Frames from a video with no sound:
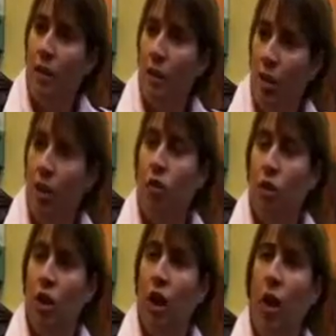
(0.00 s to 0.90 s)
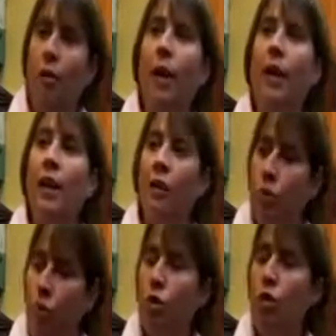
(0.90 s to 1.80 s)
to going,
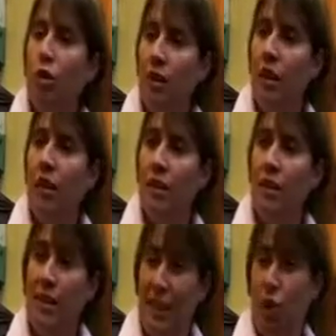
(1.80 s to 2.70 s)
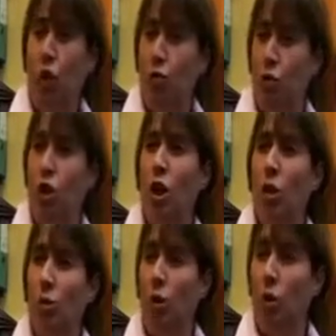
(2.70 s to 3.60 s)
what sort of things did you
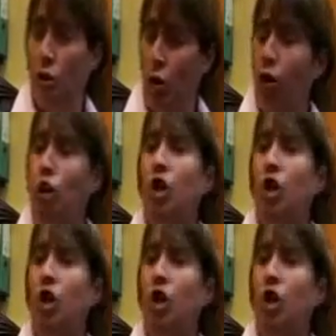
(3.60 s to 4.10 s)
do on